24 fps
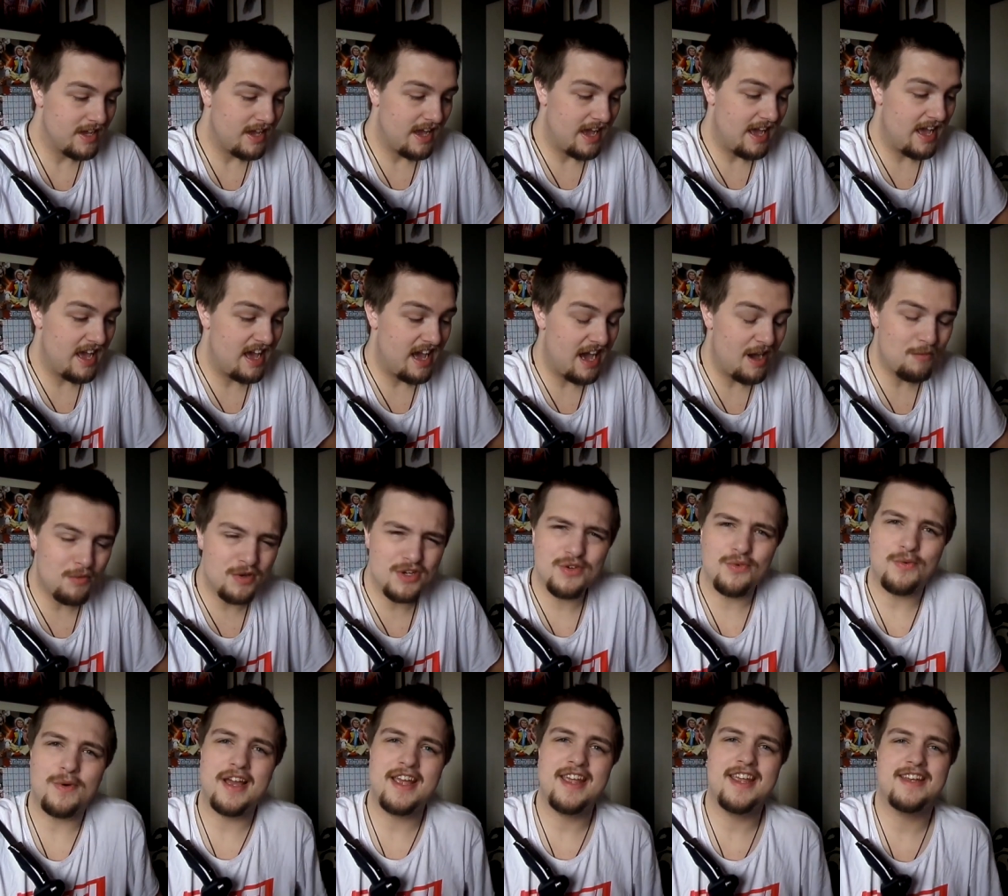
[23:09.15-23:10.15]
Uh, I wonder
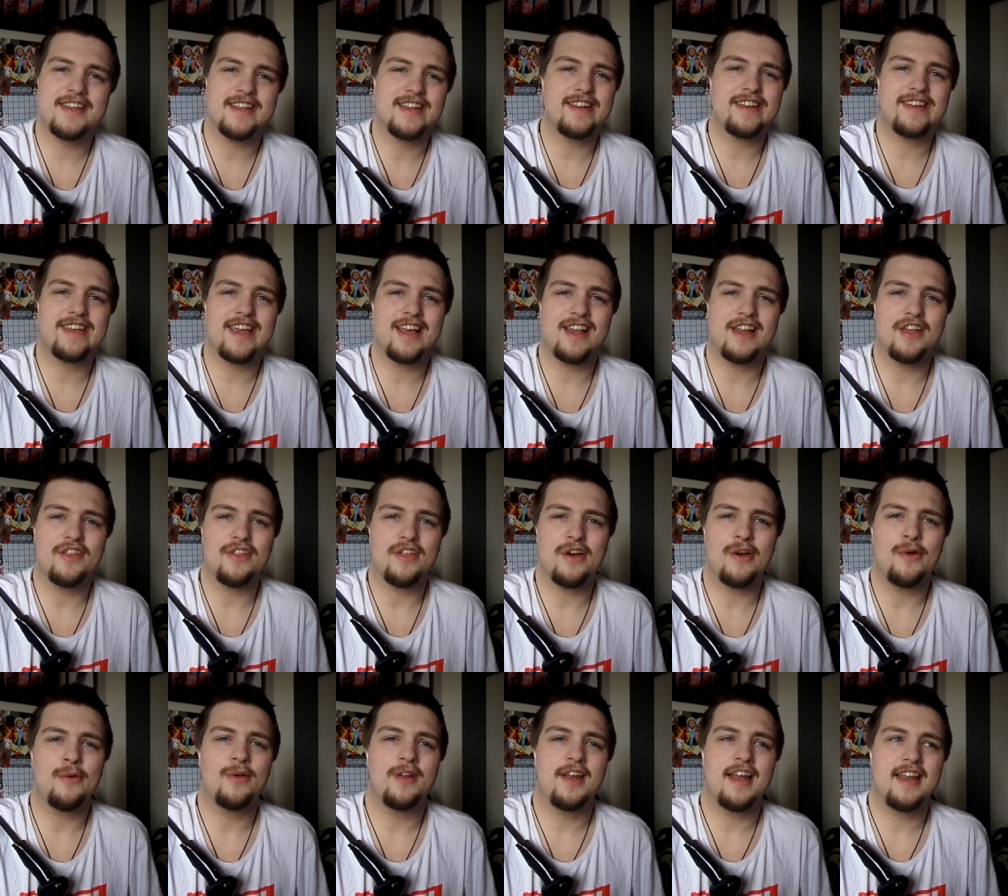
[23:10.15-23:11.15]
why he didn't kill her,
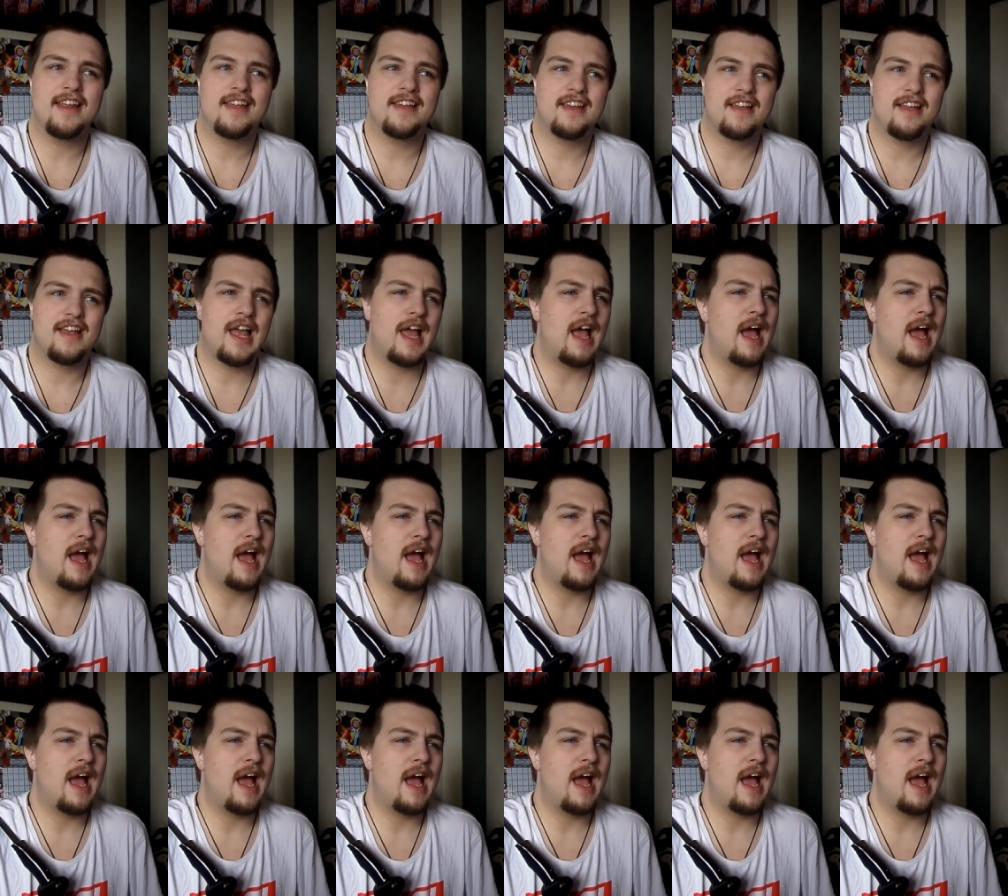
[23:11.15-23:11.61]
though. Like,